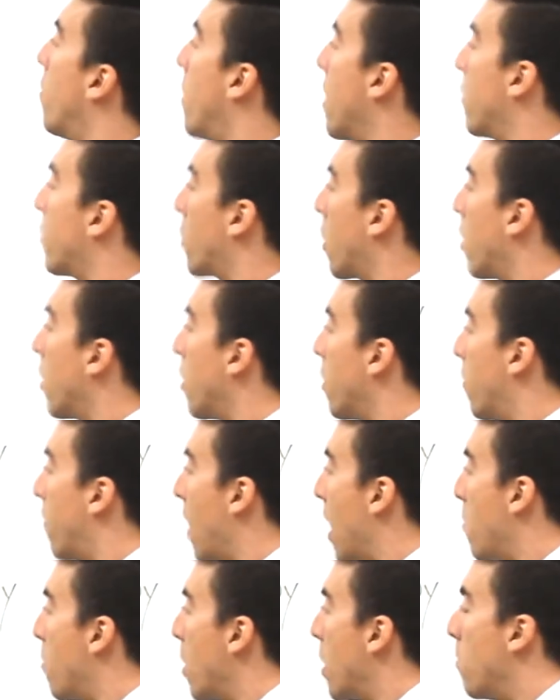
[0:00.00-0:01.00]
they've started to
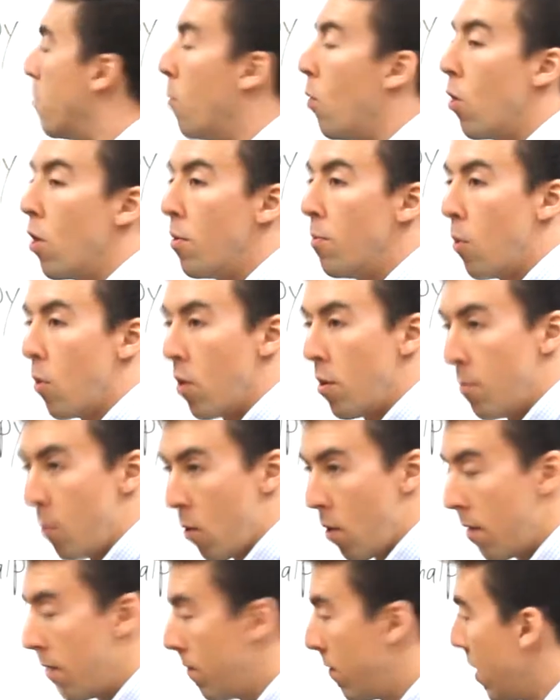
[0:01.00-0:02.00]
vibrate more and more and
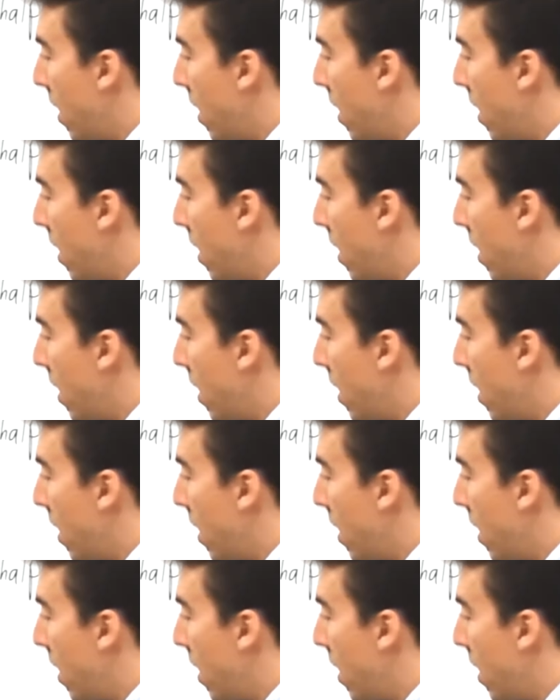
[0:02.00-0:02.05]
more